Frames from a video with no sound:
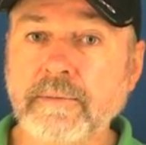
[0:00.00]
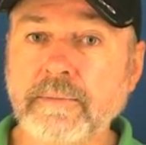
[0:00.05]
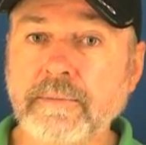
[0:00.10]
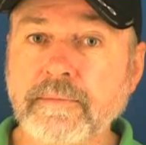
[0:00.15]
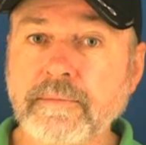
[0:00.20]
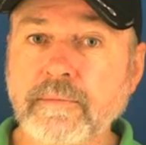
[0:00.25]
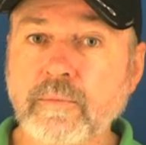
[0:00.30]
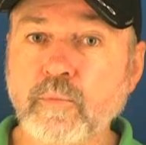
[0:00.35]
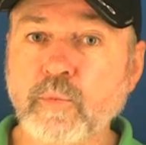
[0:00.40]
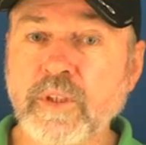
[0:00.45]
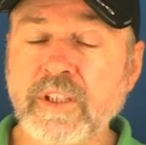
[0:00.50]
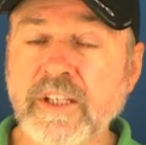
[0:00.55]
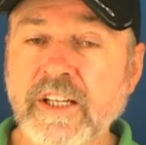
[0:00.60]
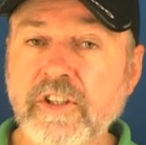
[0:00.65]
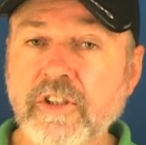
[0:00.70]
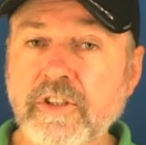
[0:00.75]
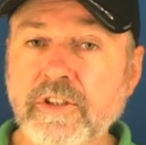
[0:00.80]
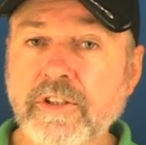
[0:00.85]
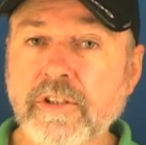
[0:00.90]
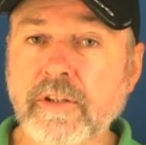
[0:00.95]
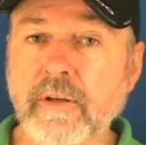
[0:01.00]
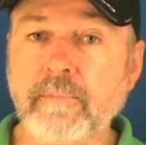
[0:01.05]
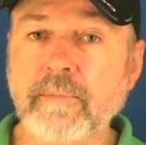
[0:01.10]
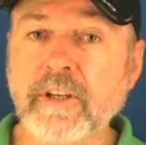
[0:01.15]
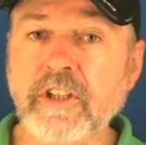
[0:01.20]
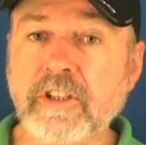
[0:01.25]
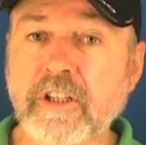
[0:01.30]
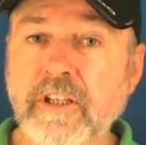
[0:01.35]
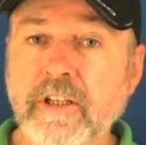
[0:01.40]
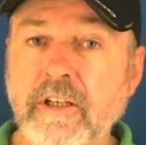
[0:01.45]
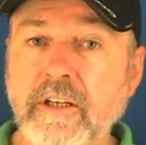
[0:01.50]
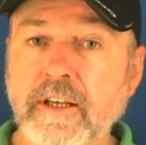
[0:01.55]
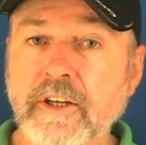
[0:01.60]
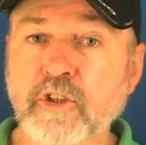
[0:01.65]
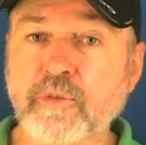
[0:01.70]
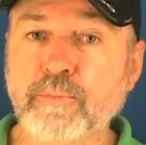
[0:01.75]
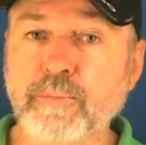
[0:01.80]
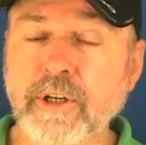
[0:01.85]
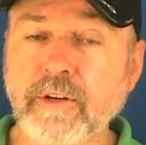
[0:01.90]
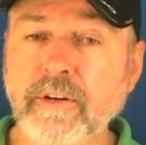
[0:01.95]
um, religious
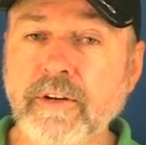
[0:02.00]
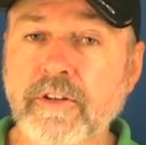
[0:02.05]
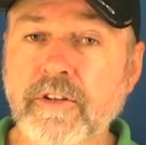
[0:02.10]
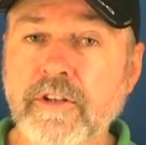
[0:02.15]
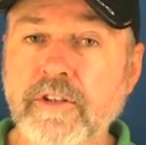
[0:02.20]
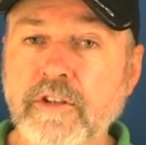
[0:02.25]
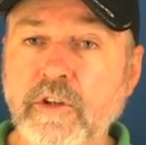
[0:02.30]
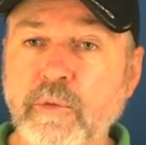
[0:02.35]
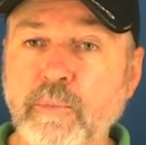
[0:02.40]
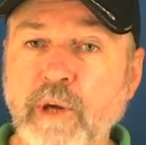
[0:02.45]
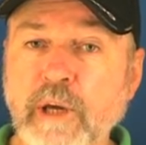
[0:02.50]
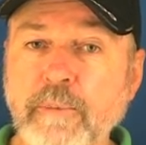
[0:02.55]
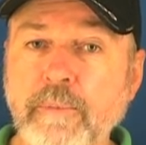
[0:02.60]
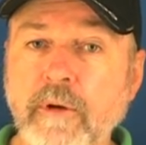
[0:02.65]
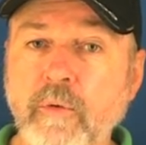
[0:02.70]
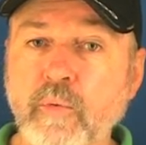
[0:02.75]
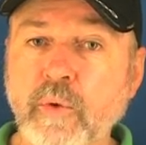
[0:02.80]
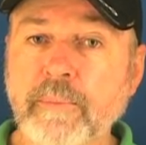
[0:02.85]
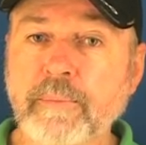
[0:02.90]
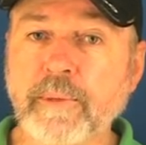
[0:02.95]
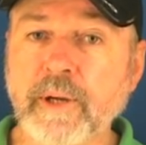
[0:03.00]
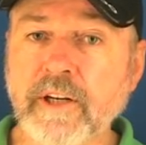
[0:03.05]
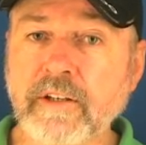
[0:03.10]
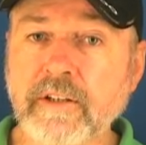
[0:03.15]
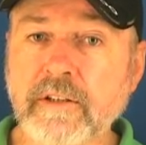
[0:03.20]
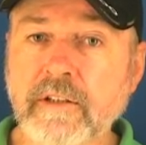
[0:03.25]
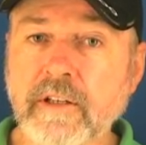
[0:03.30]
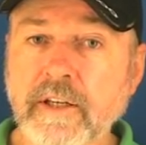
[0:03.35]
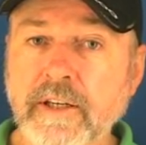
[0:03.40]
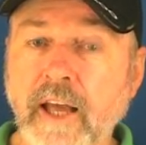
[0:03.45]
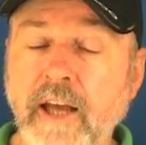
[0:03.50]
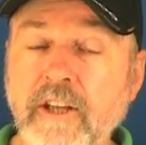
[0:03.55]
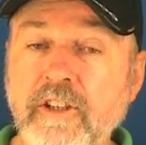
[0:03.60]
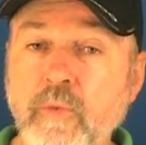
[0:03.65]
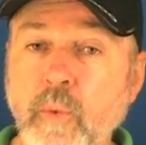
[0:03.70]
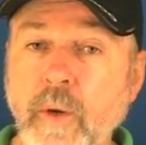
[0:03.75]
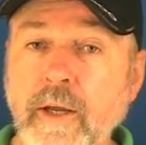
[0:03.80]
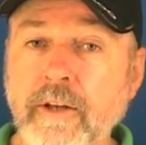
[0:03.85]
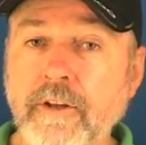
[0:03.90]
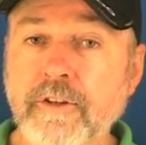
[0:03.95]
mystical experiences in people
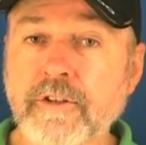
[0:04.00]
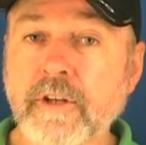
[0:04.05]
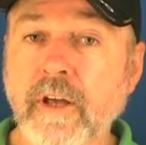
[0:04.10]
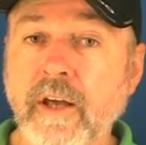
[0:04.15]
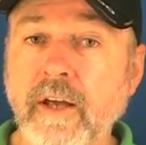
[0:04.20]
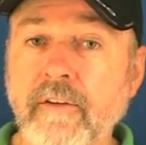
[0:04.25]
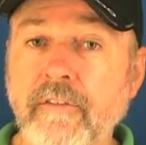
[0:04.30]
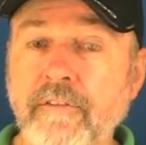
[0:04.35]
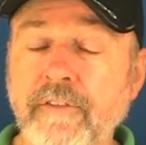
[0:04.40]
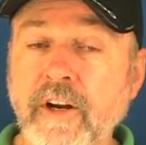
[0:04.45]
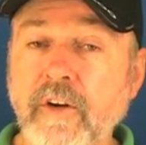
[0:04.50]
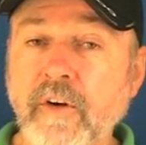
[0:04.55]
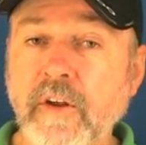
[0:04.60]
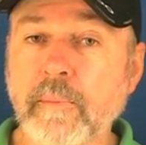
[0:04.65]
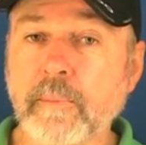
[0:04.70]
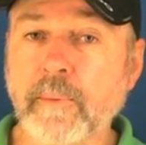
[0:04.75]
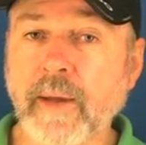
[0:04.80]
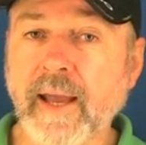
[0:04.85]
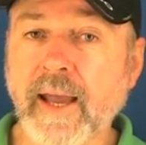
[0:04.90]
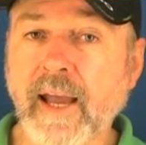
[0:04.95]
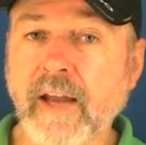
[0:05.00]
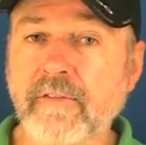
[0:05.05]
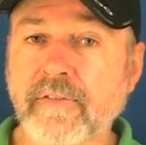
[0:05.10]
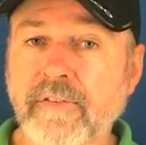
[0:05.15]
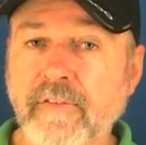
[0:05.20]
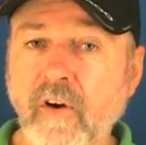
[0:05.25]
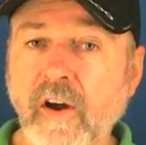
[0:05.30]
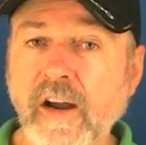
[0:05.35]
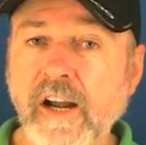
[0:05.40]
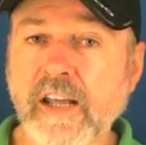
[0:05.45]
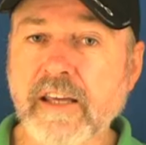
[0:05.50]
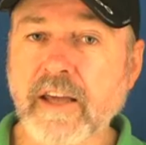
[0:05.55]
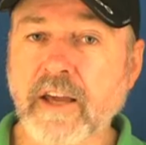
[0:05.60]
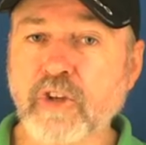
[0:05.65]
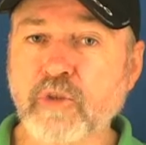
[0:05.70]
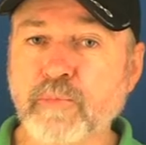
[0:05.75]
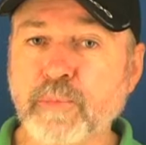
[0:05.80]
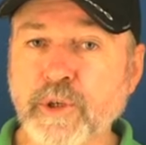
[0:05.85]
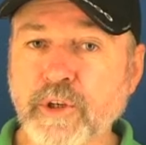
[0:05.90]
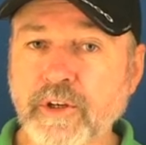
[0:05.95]
repeatedly, as well as very bad,
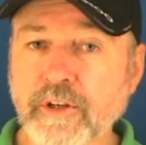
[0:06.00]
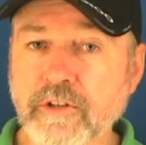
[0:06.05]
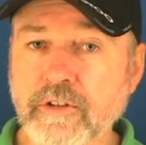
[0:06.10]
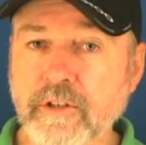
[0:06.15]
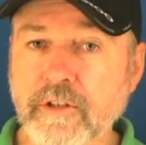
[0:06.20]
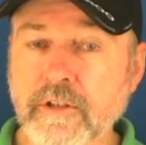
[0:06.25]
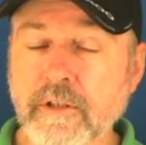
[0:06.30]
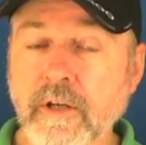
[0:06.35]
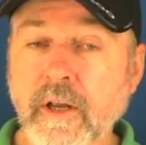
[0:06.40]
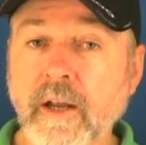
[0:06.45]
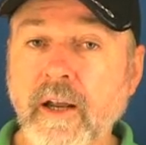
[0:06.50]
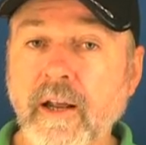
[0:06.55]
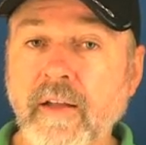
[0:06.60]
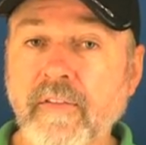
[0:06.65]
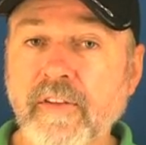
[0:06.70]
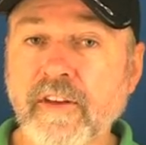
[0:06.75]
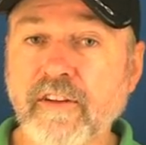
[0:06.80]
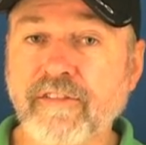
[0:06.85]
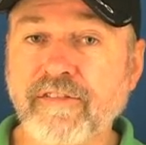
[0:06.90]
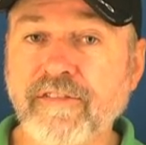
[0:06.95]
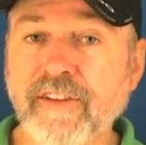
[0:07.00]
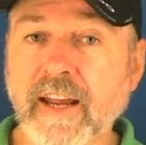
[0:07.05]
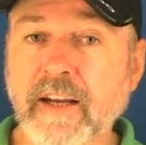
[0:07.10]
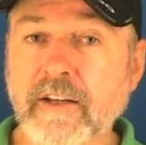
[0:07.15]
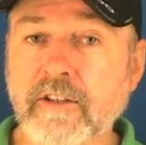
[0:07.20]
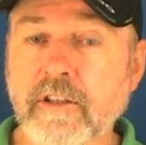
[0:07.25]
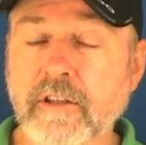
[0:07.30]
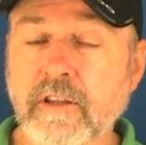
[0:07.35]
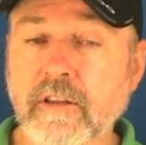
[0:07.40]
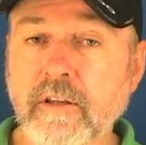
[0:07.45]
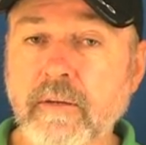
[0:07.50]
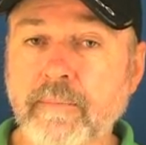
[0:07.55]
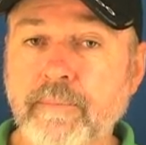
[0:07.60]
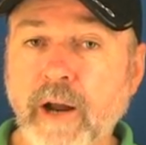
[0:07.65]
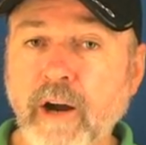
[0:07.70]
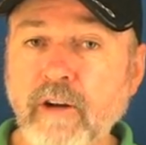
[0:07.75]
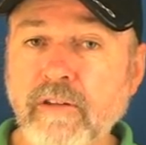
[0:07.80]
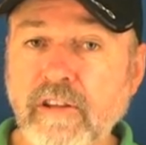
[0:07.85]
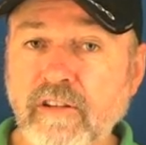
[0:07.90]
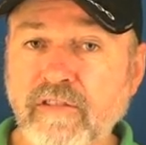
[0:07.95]
frightening experiences the effects,
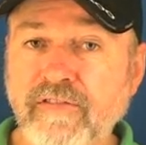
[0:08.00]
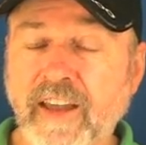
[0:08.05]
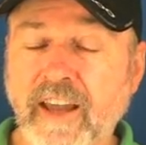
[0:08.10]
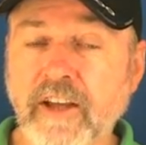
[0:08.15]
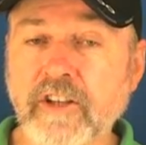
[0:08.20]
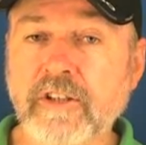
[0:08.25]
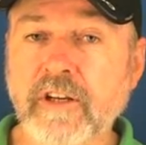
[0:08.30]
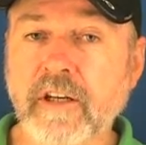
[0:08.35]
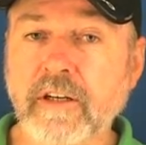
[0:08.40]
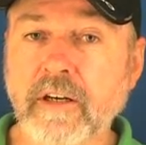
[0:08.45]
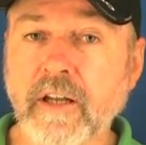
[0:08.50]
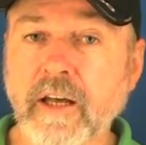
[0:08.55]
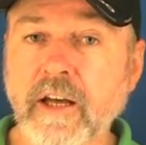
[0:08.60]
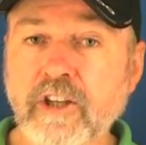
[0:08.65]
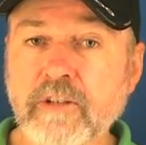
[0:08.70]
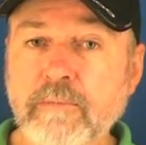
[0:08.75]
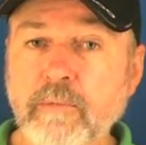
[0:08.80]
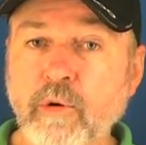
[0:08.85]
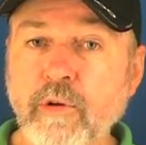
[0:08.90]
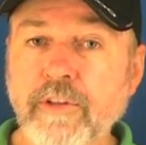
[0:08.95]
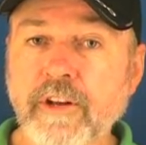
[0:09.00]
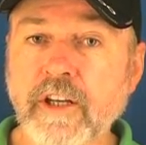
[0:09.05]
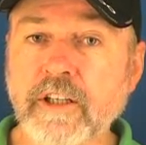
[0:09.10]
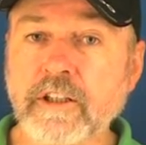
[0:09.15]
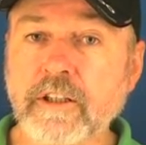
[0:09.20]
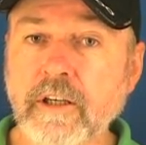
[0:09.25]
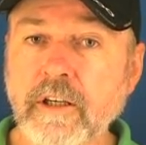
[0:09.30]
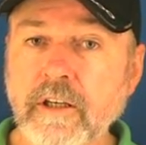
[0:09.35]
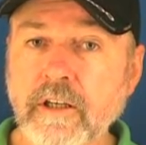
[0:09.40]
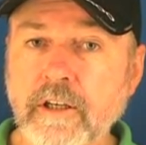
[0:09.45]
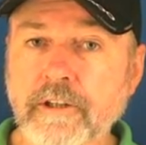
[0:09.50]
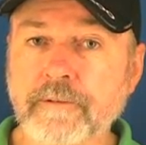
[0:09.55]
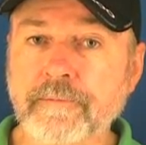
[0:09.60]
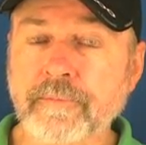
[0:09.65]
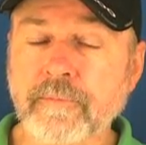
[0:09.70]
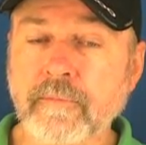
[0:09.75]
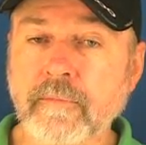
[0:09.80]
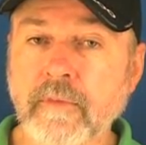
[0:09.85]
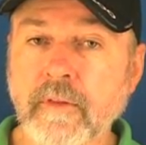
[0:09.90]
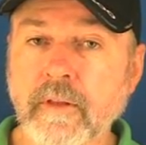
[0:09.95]
both effects can last more than a
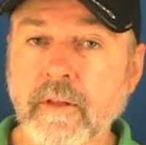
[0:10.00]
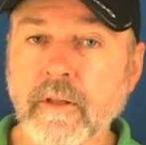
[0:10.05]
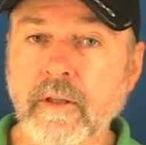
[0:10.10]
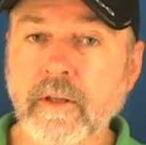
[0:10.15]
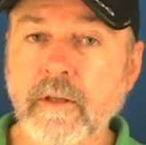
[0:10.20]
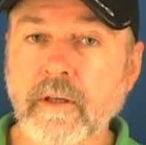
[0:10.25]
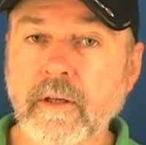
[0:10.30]
year,